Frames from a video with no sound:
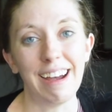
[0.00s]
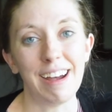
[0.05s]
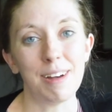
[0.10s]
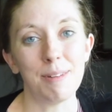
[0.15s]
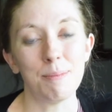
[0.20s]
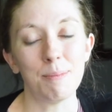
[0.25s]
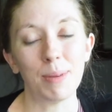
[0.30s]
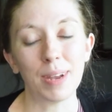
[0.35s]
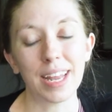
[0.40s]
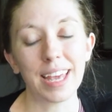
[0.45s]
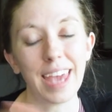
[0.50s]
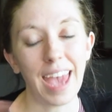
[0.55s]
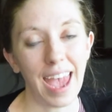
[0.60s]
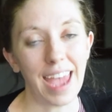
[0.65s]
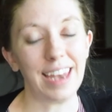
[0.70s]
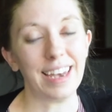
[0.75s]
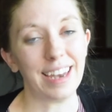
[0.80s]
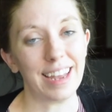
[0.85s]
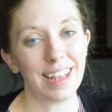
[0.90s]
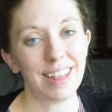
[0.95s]
But
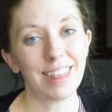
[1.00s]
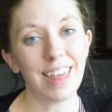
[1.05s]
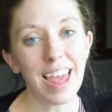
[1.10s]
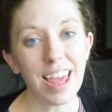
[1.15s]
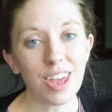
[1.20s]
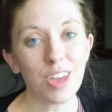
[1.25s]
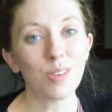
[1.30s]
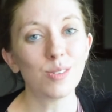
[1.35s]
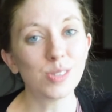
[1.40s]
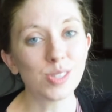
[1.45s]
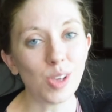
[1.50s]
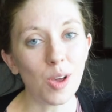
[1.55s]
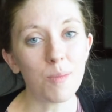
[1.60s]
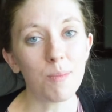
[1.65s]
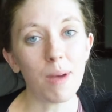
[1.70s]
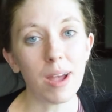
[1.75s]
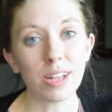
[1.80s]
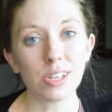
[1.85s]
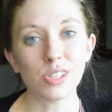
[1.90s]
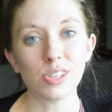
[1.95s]
again, thank you
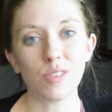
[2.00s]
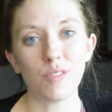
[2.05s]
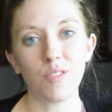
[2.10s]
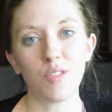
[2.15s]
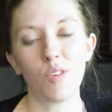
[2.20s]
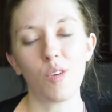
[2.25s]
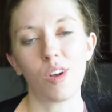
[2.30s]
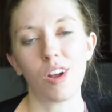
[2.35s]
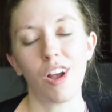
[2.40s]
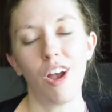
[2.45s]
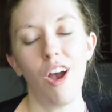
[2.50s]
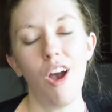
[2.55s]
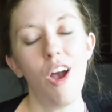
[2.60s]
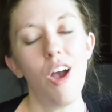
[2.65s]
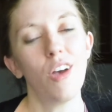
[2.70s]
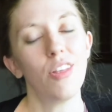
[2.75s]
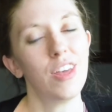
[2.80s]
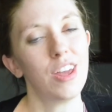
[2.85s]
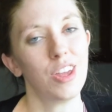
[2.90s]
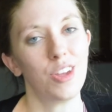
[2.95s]
so much for
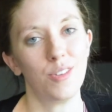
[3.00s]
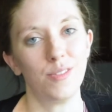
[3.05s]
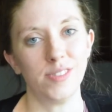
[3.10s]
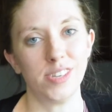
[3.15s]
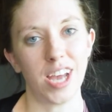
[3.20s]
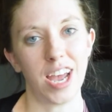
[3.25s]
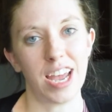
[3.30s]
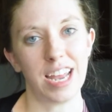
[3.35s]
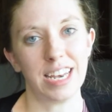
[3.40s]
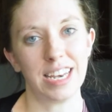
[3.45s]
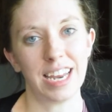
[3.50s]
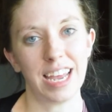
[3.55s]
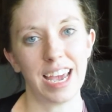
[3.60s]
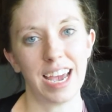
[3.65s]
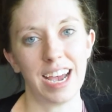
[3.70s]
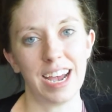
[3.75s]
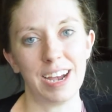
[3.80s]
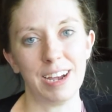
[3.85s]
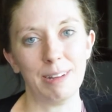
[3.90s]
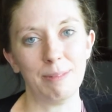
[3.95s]
all that you've
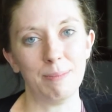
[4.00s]
done